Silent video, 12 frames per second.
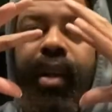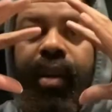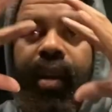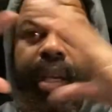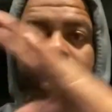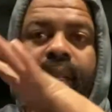you
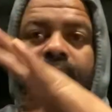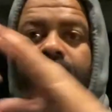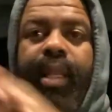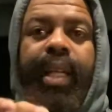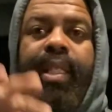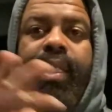get
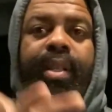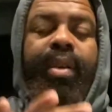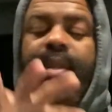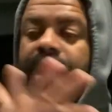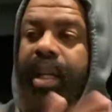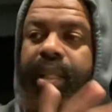that's your
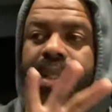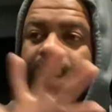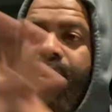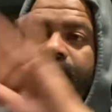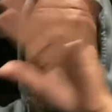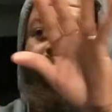
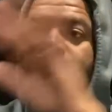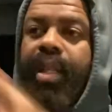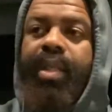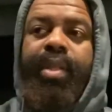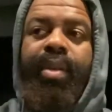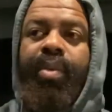
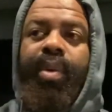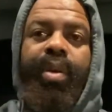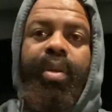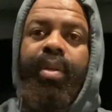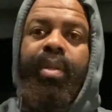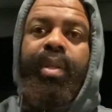
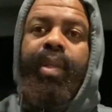world.